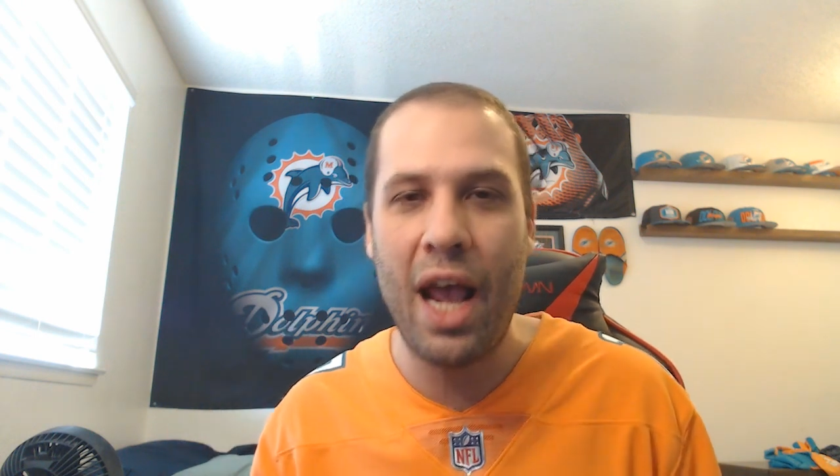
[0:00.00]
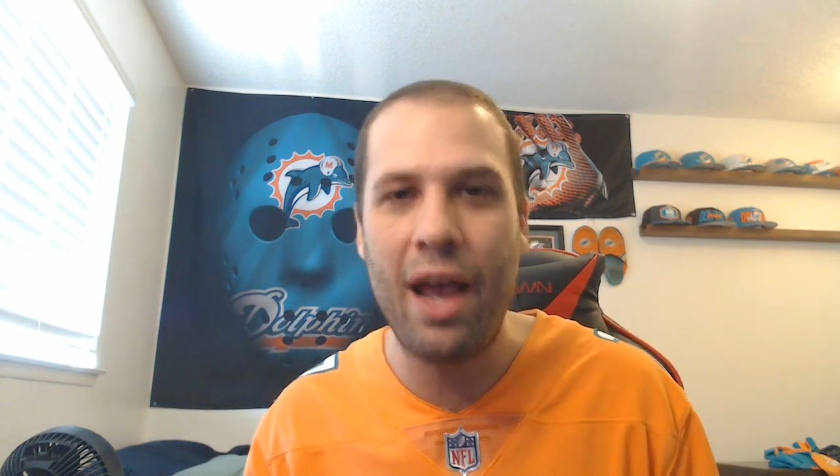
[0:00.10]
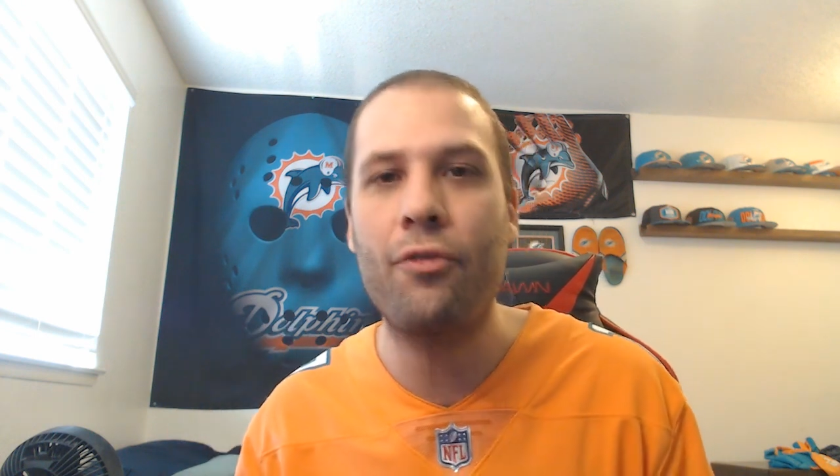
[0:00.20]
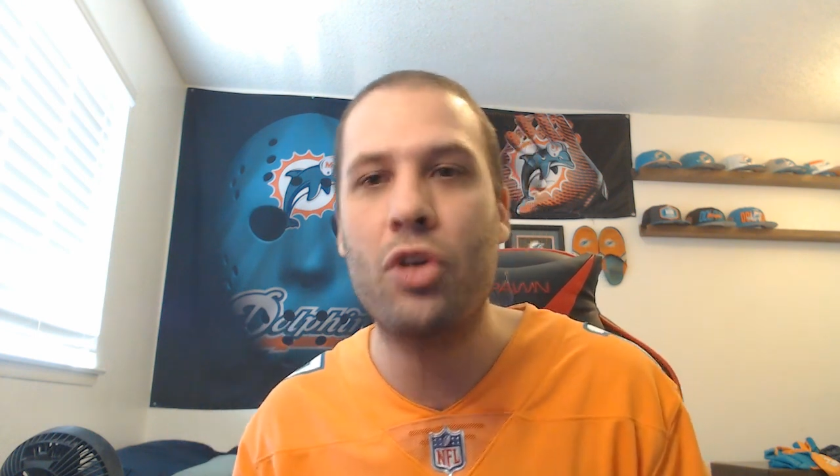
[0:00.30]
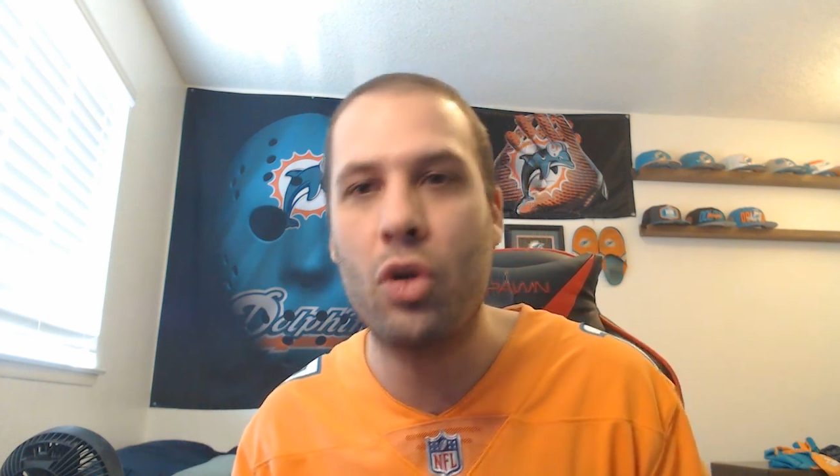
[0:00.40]

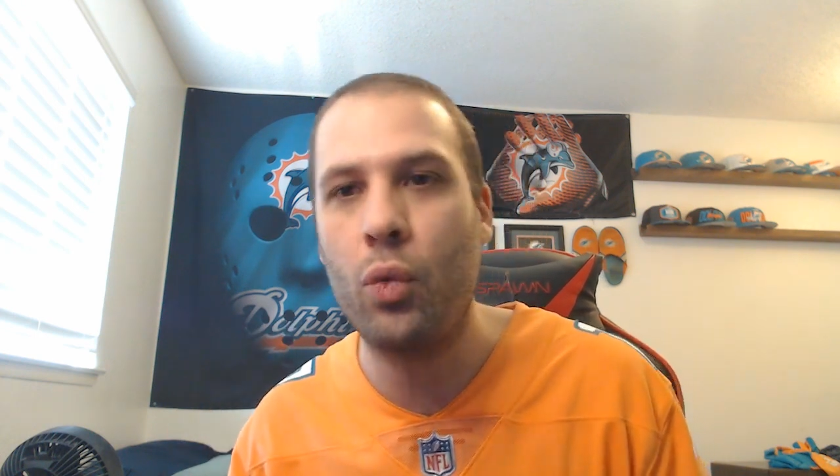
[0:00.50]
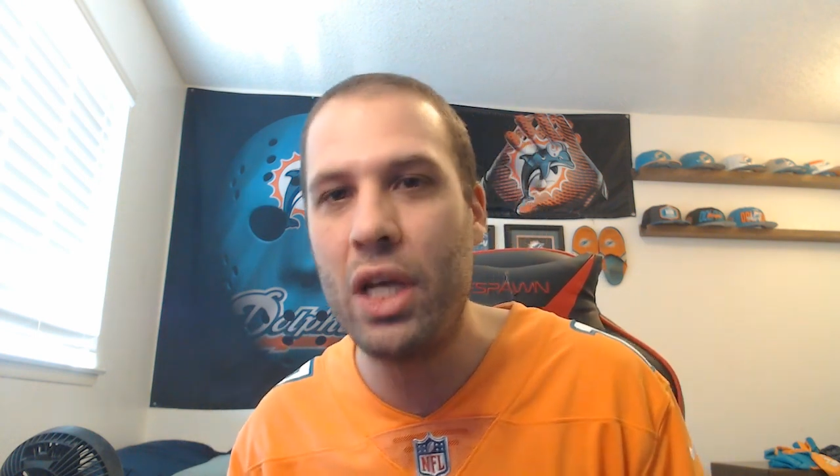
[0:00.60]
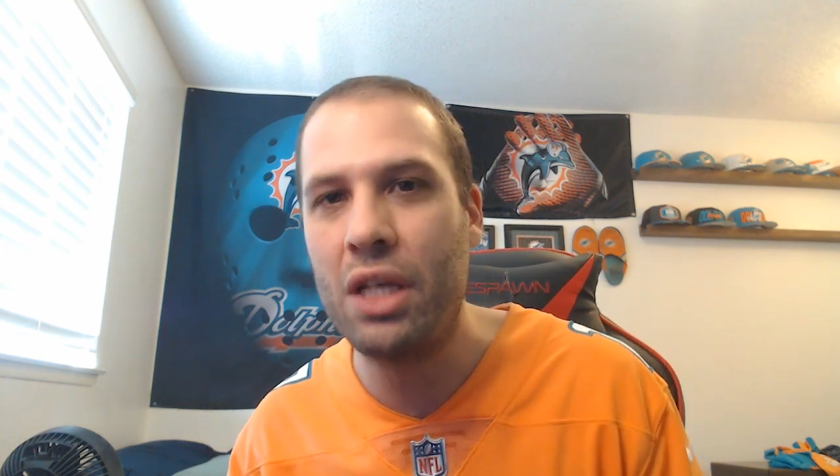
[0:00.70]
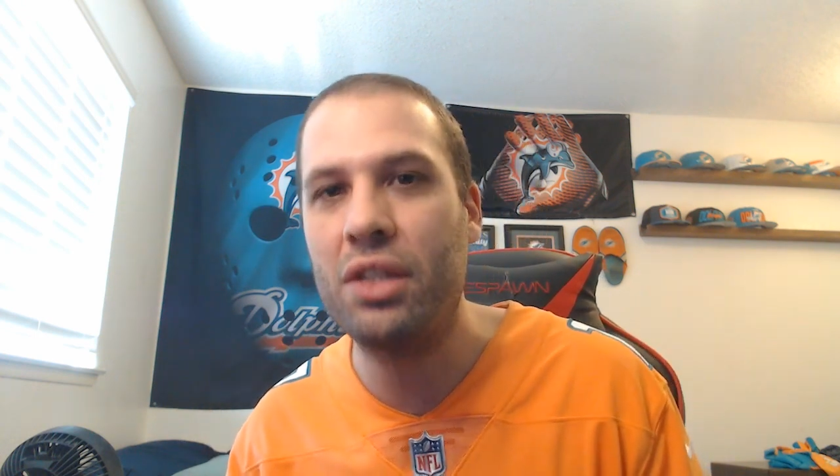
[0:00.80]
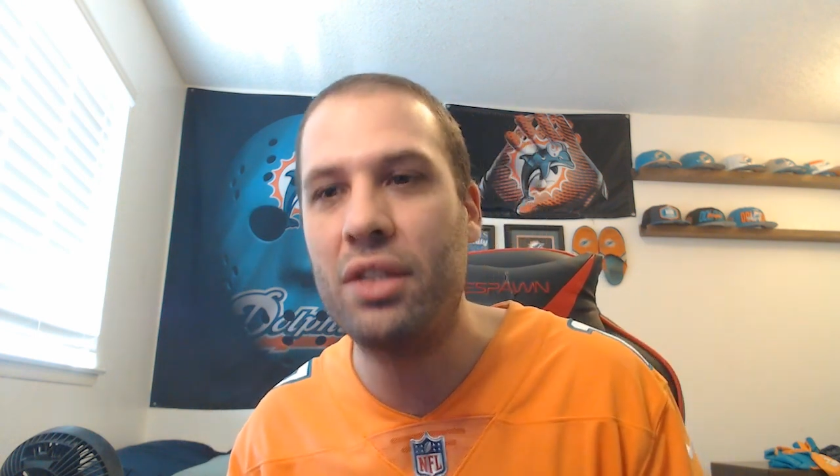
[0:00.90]
after
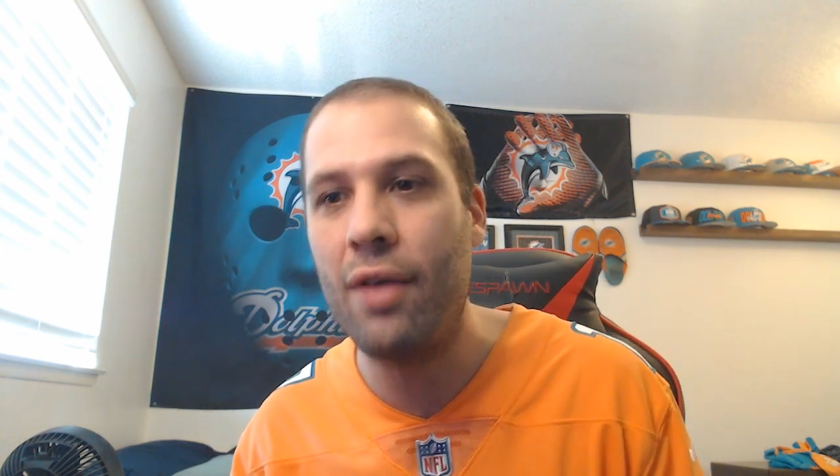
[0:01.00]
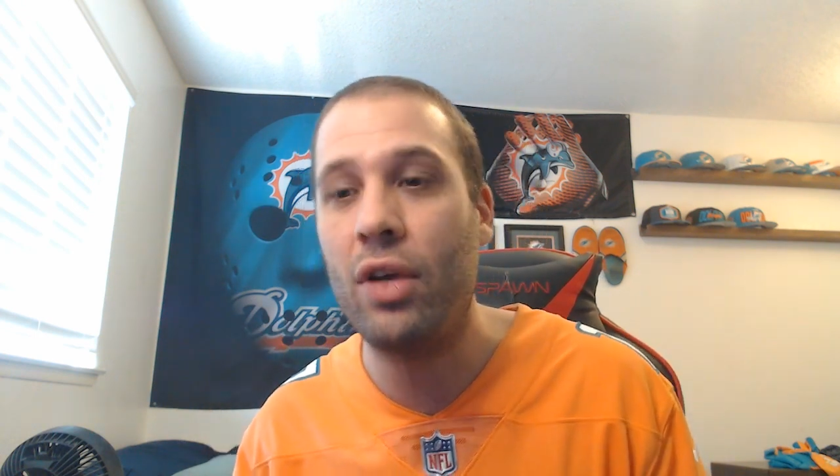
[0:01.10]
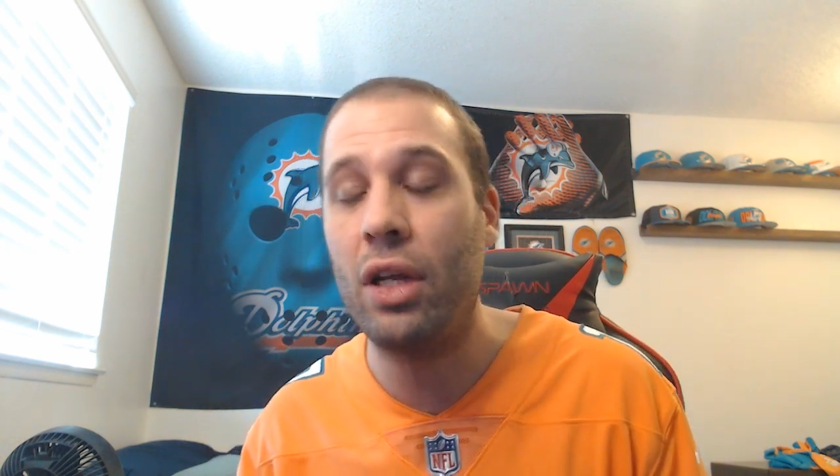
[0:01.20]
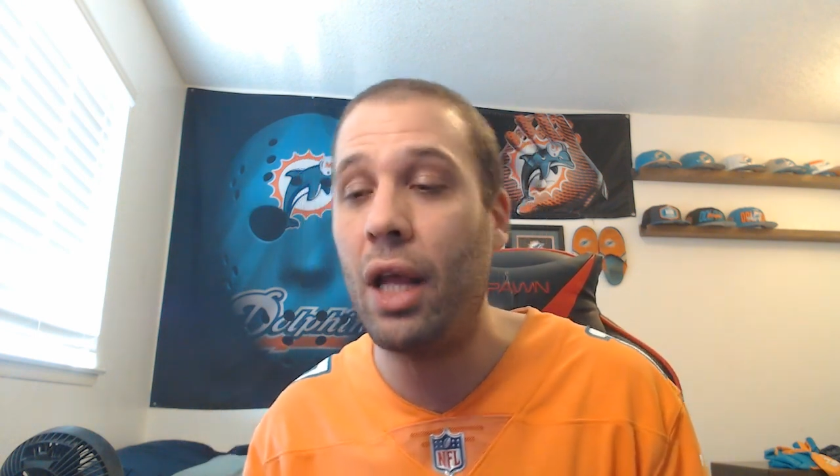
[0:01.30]
week seven.